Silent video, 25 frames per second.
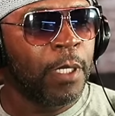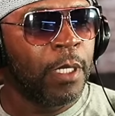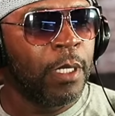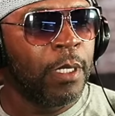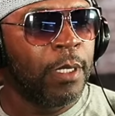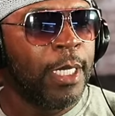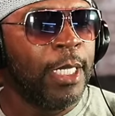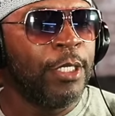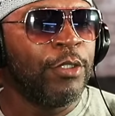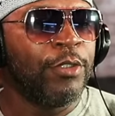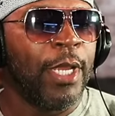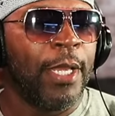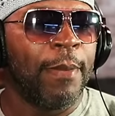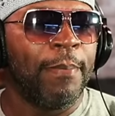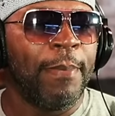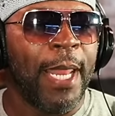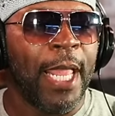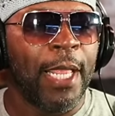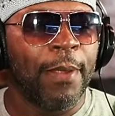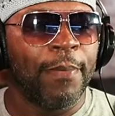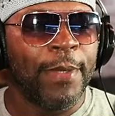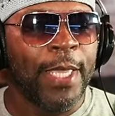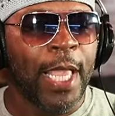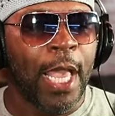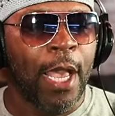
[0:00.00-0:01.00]
They trying to
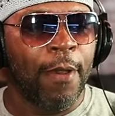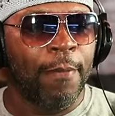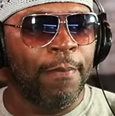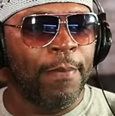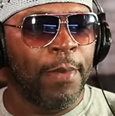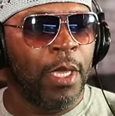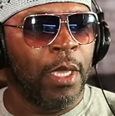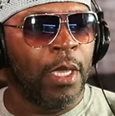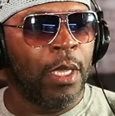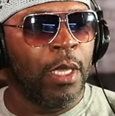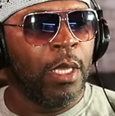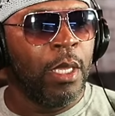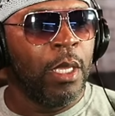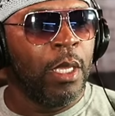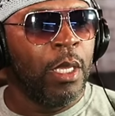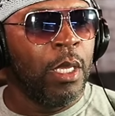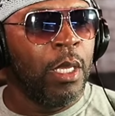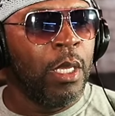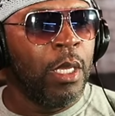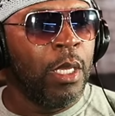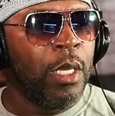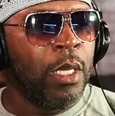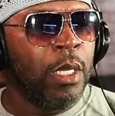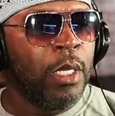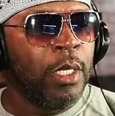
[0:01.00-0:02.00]
black me out, man.
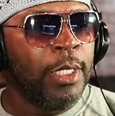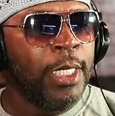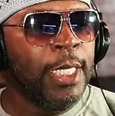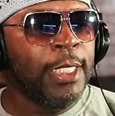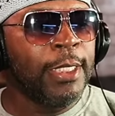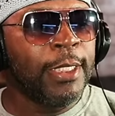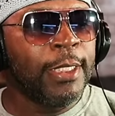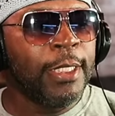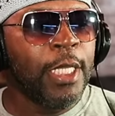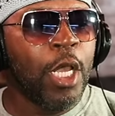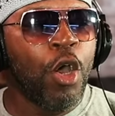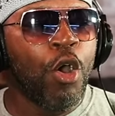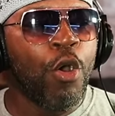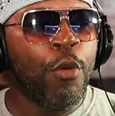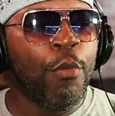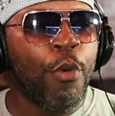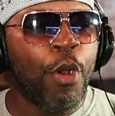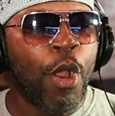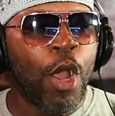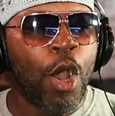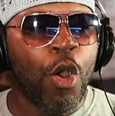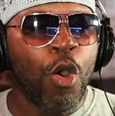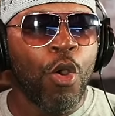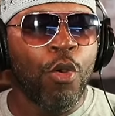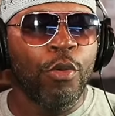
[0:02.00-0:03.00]
This is
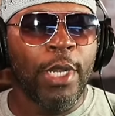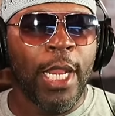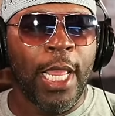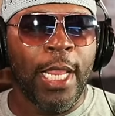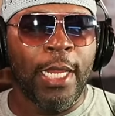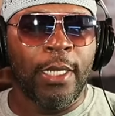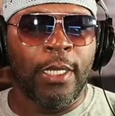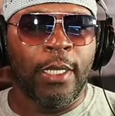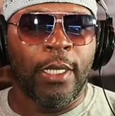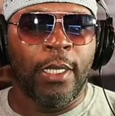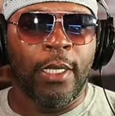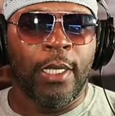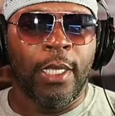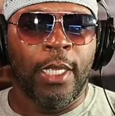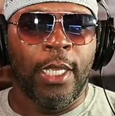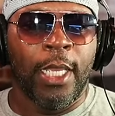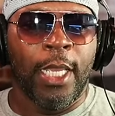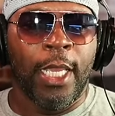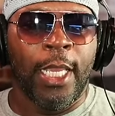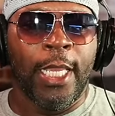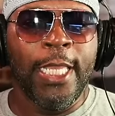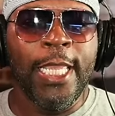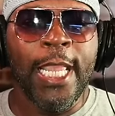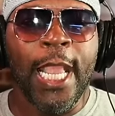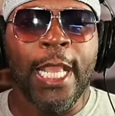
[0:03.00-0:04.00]
homeboy old lady.
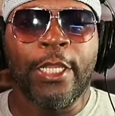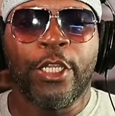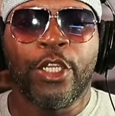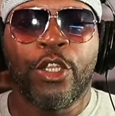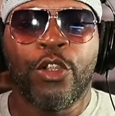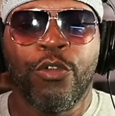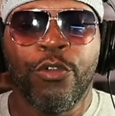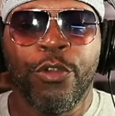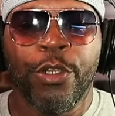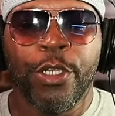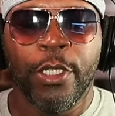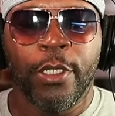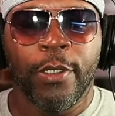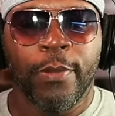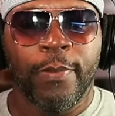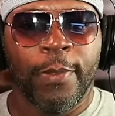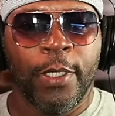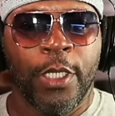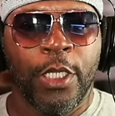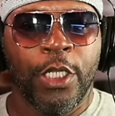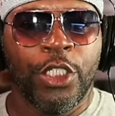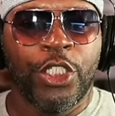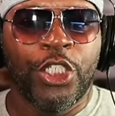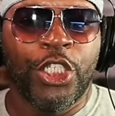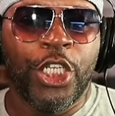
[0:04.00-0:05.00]
He at the crib,
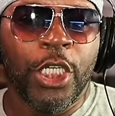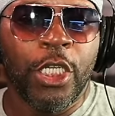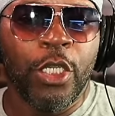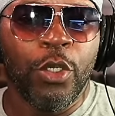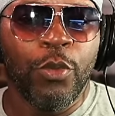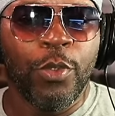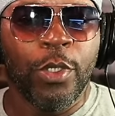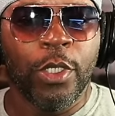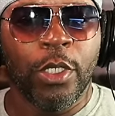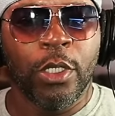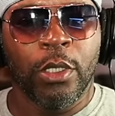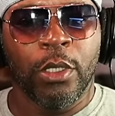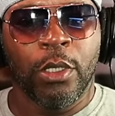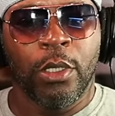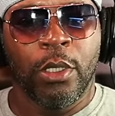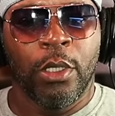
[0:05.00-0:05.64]
chilling with her.